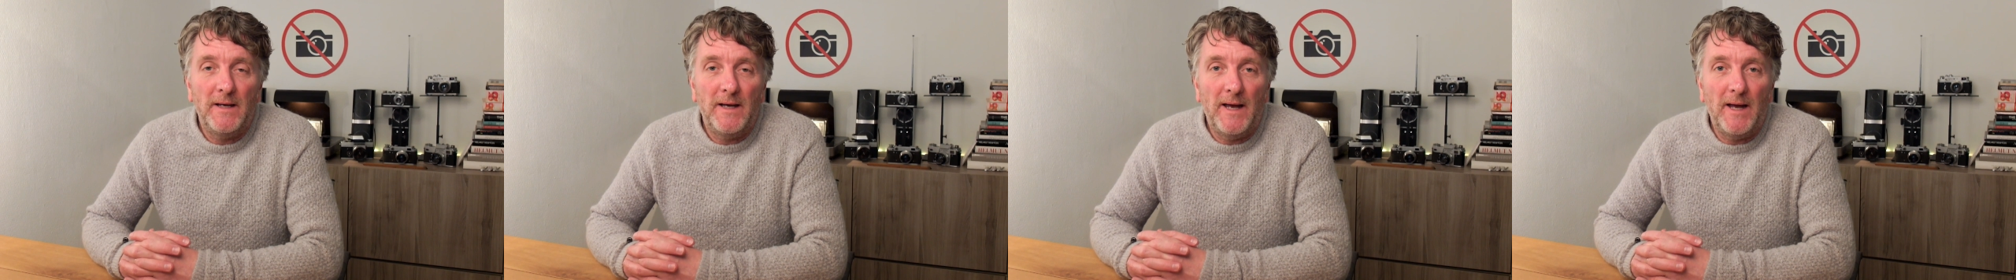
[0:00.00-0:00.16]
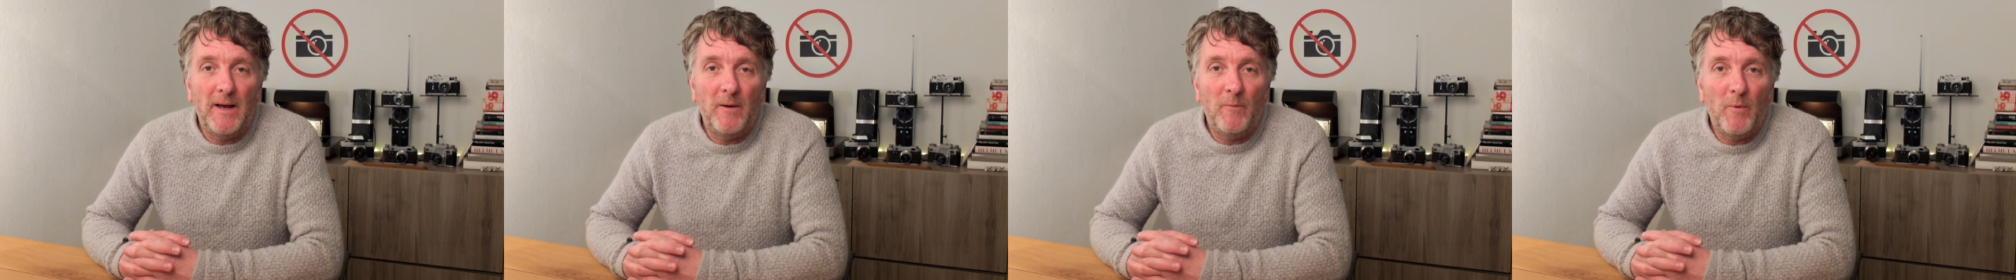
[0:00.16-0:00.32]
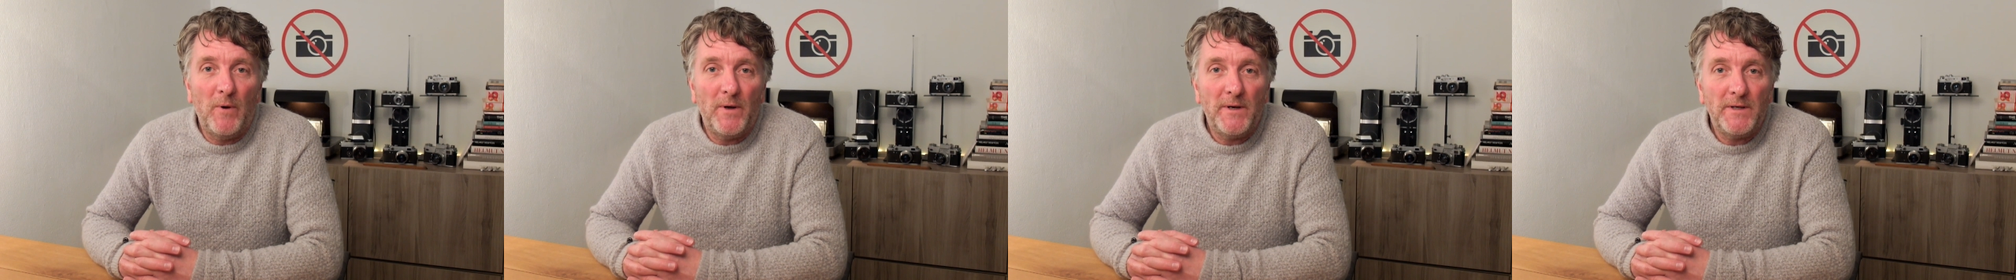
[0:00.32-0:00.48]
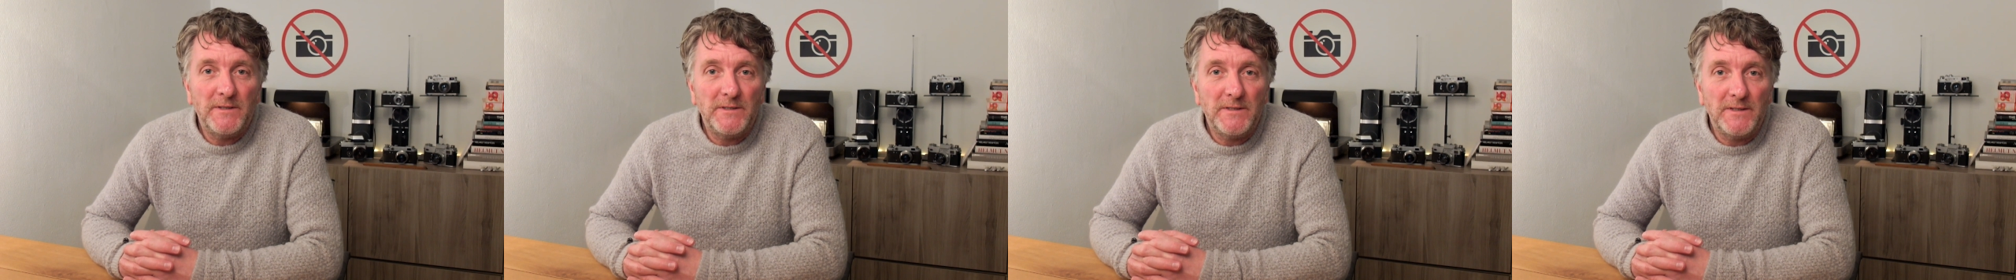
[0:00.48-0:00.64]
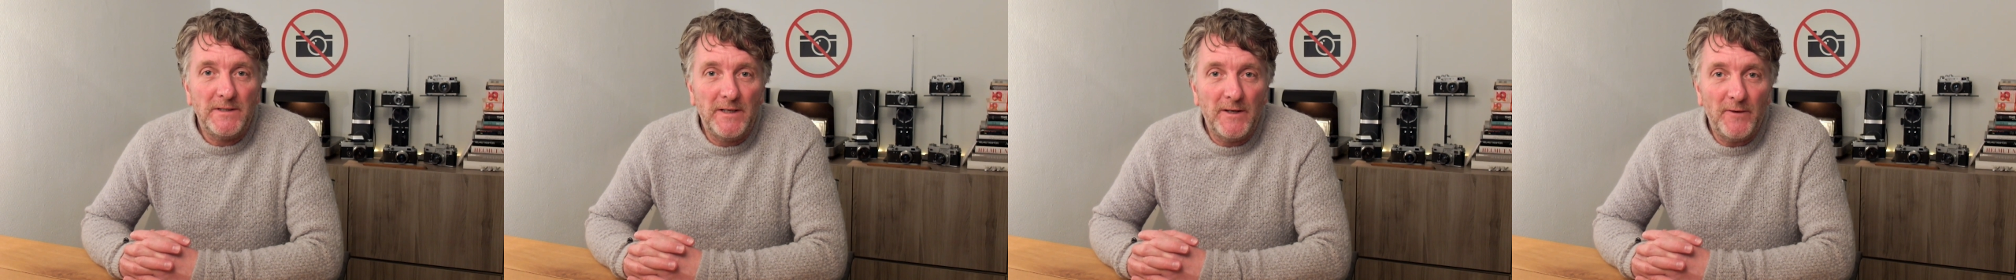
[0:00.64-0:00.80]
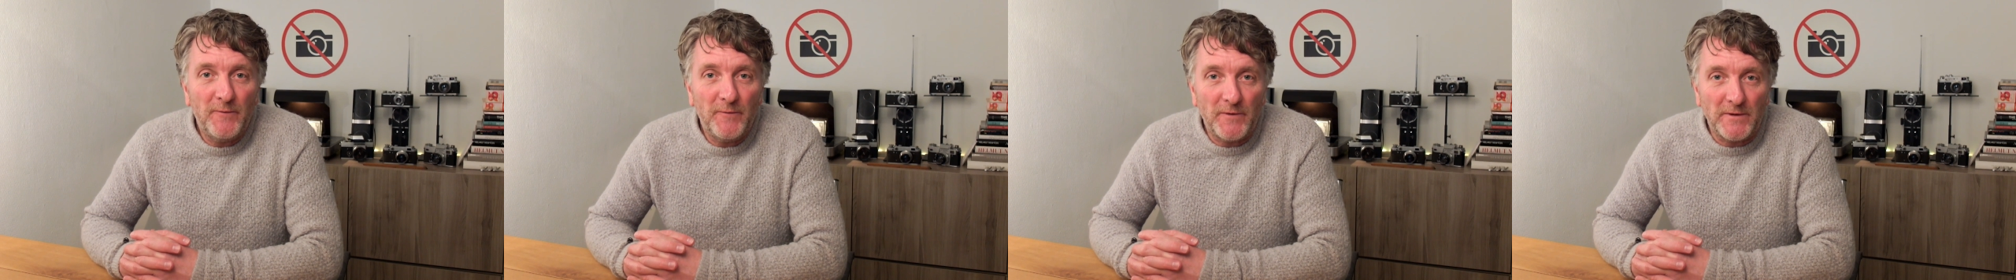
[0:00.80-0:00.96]
and what is the
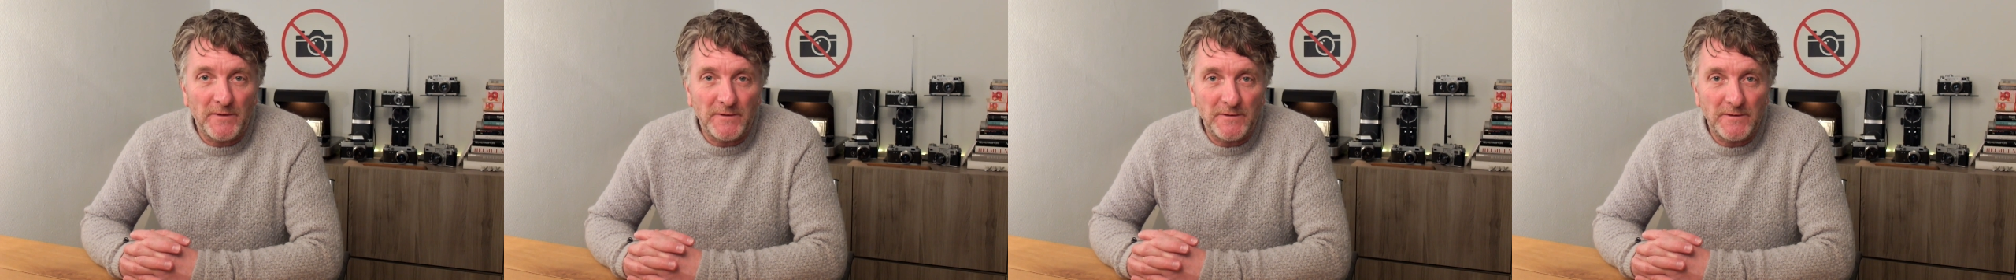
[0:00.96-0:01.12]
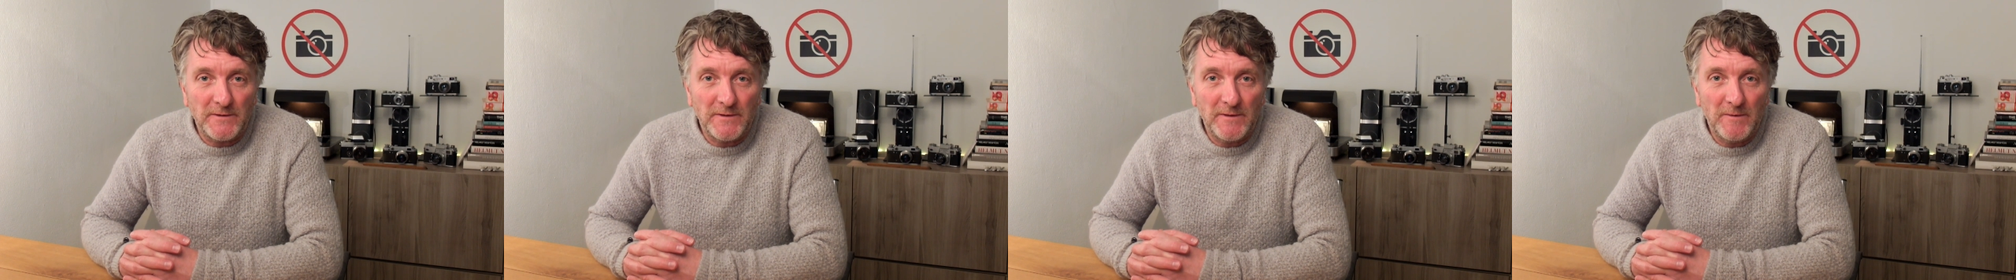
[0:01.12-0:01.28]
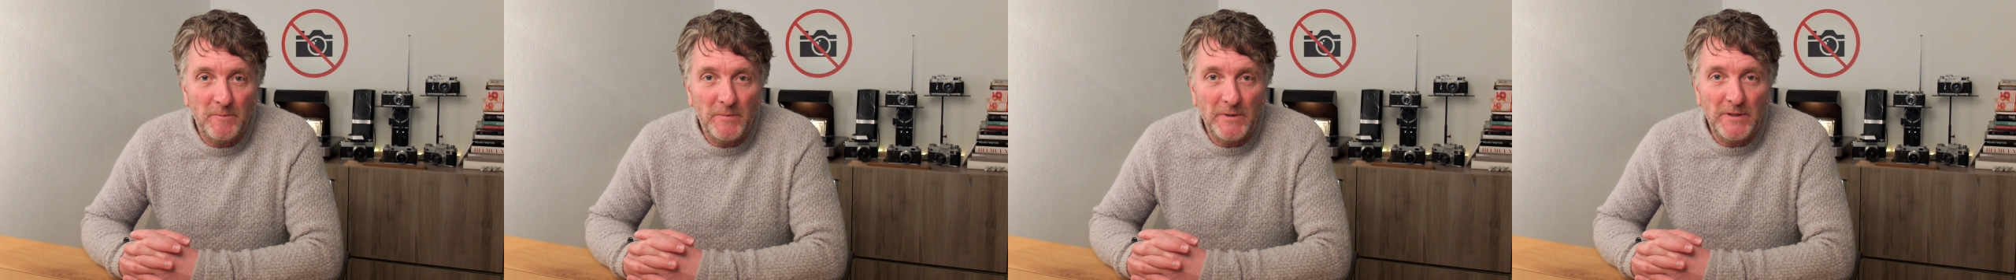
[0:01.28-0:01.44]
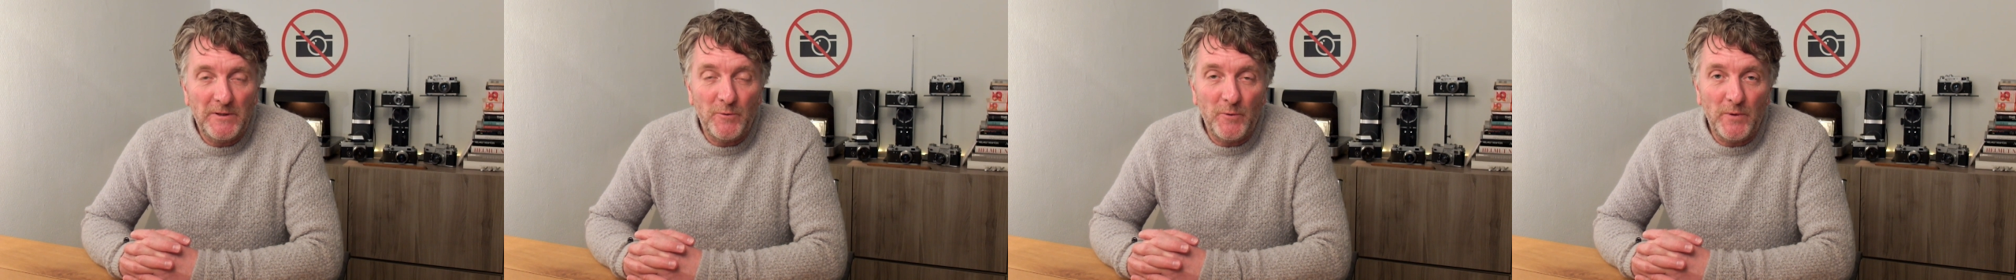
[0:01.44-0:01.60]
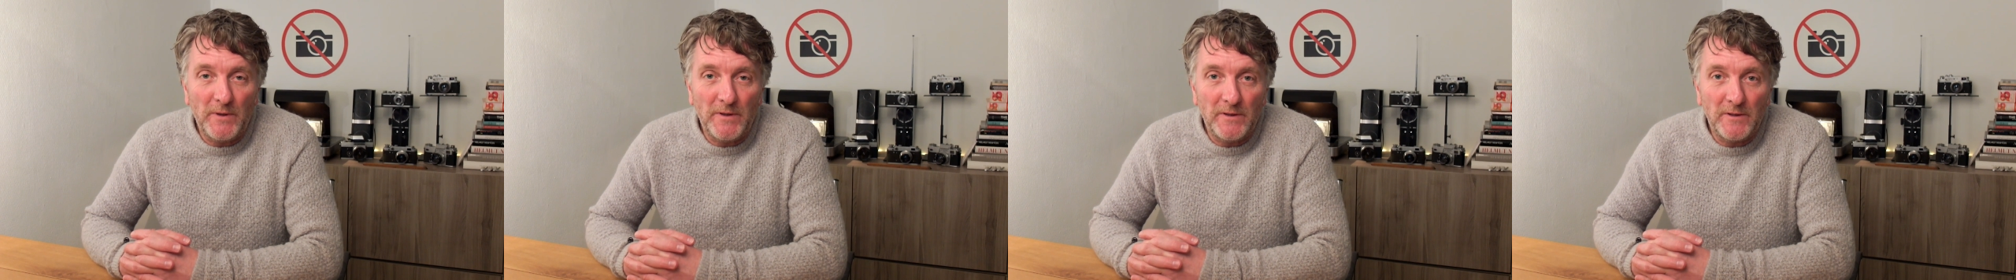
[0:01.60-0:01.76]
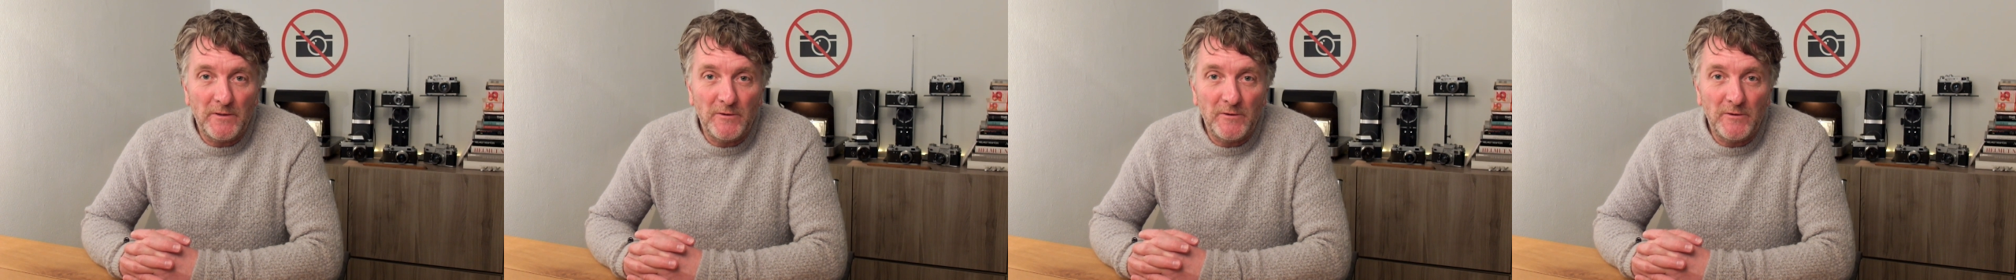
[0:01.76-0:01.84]
difference between the